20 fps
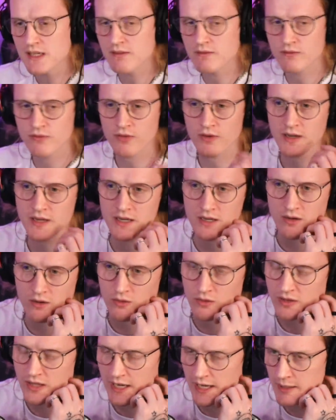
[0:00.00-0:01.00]
freaking
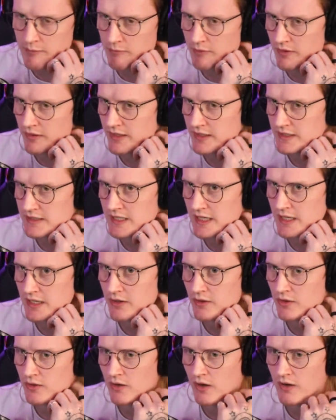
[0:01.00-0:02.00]
old game on
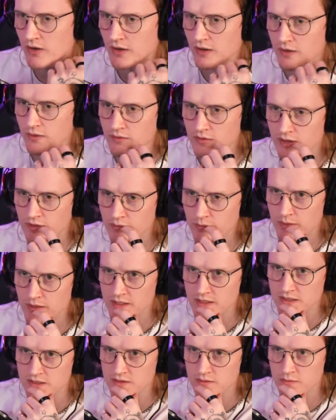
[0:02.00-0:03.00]
Nintendo? Oh no, never mind,
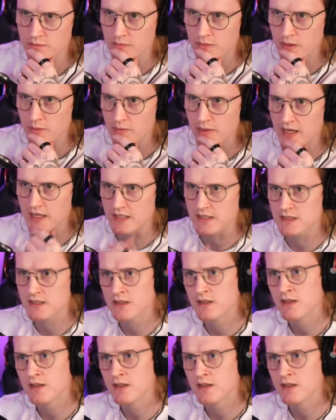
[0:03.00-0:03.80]
he's got bags.